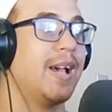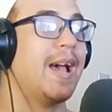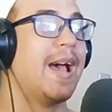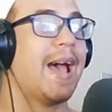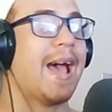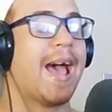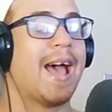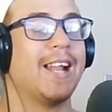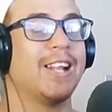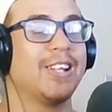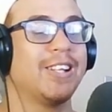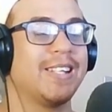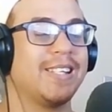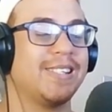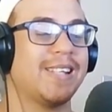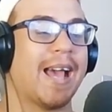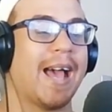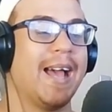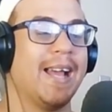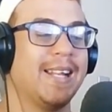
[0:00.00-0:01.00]
And he
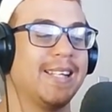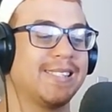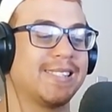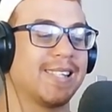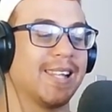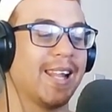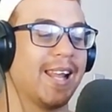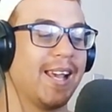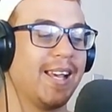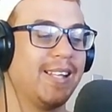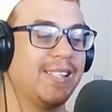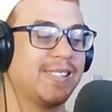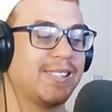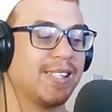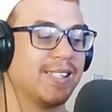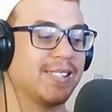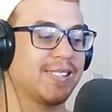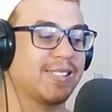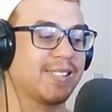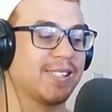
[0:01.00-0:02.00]
had his legs
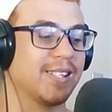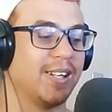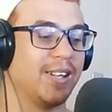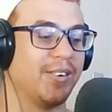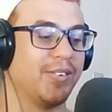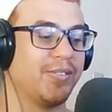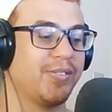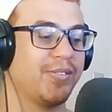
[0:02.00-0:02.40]
and stuff.